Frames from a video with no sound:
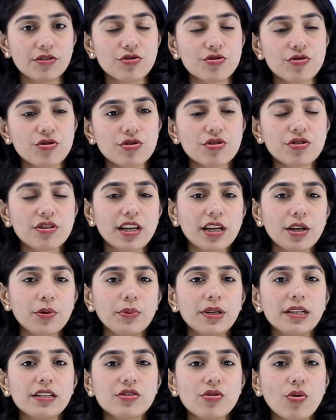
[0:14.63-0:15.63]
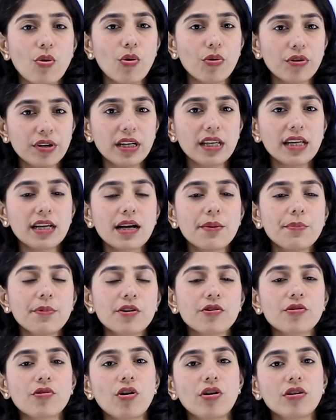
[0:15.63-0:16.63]
So today we'll only come
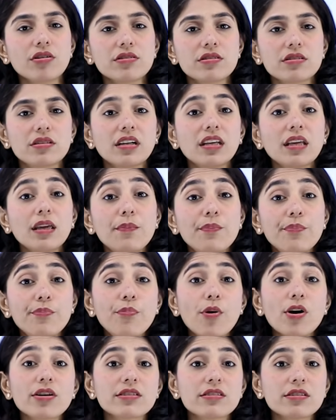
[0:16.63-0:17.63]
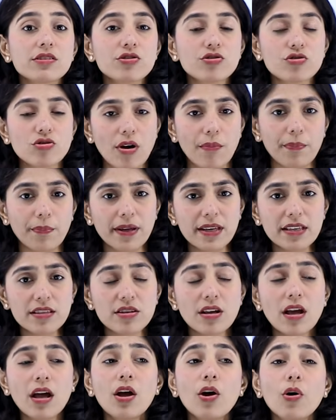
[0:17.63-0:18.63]
across the important topics